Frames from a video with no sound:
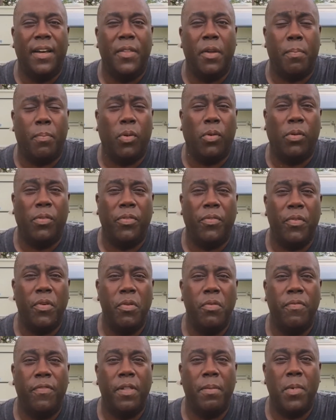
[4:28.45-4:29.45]
They're pull
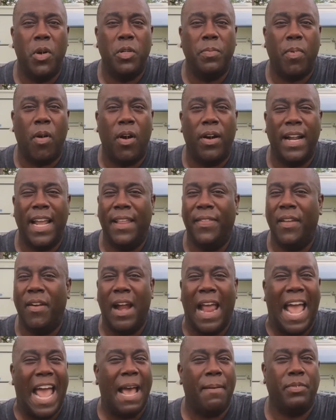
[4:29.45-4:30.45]
through for the most part, and
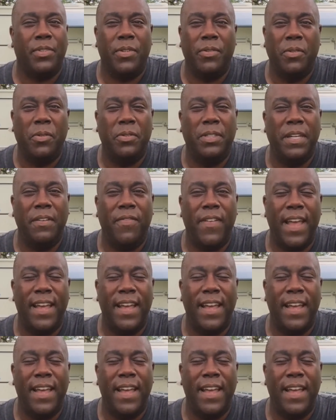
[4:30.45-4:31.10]
they're absolutely